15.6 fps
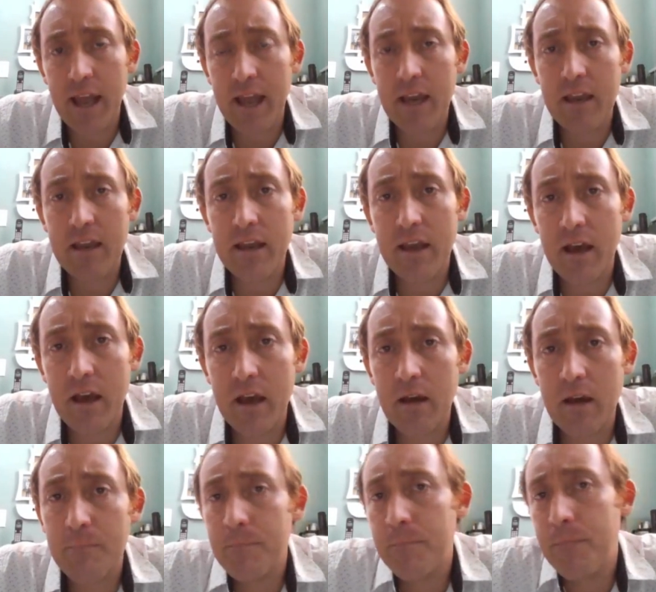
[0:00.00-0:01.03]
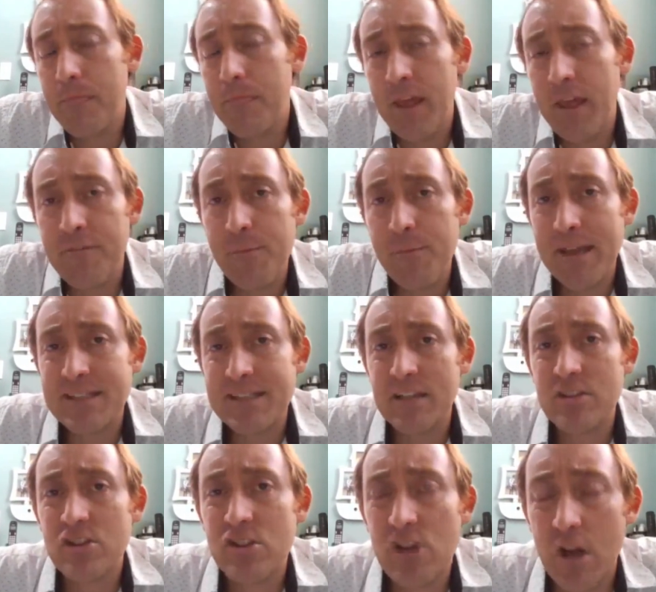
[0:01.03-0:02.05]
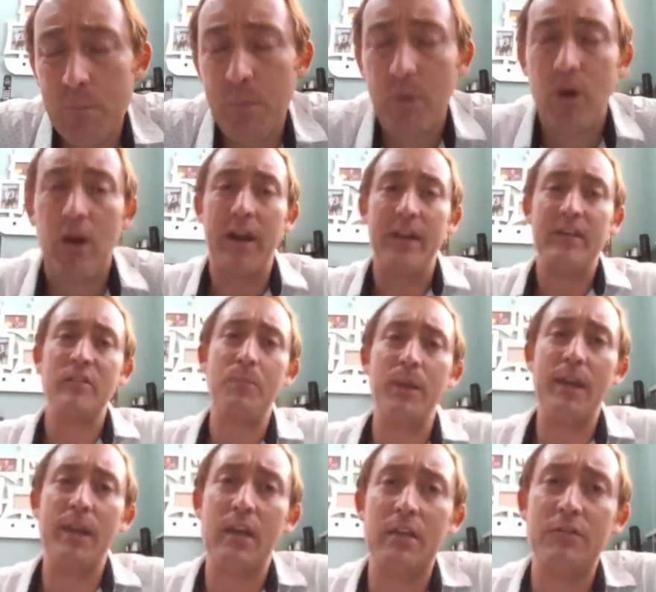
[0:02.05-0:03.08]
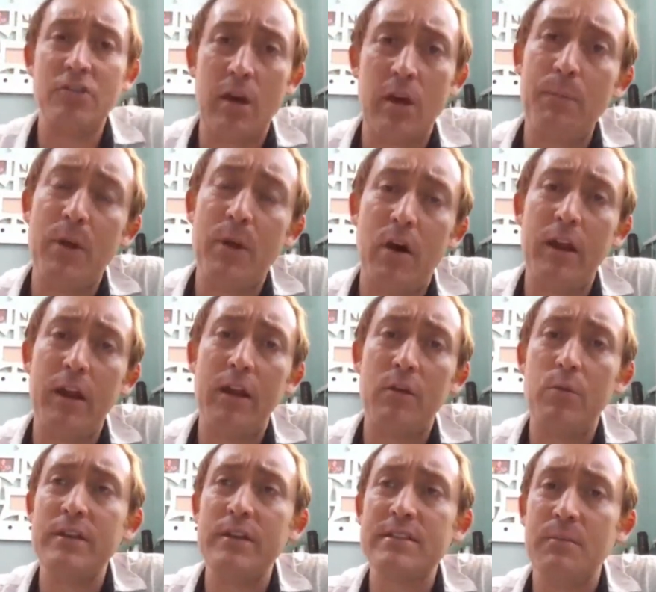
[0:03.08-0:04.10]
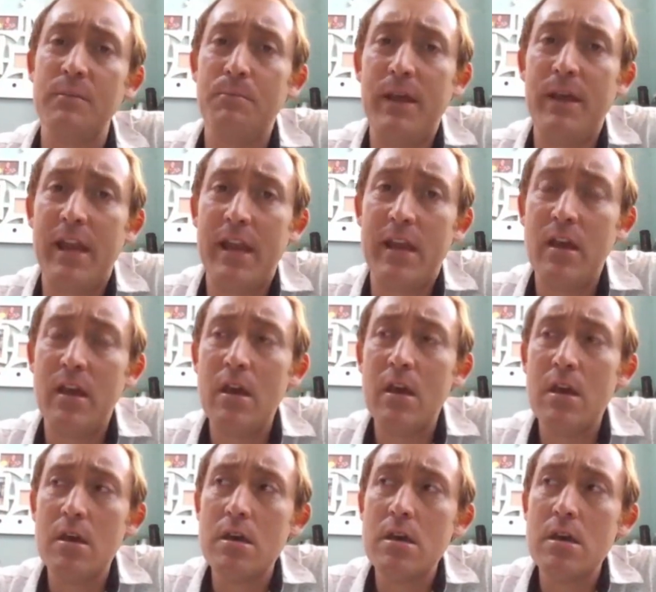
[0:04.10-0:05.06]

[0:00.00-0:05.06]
And if it makes sense, jump on it. Speaking of jumping on it, we submitted,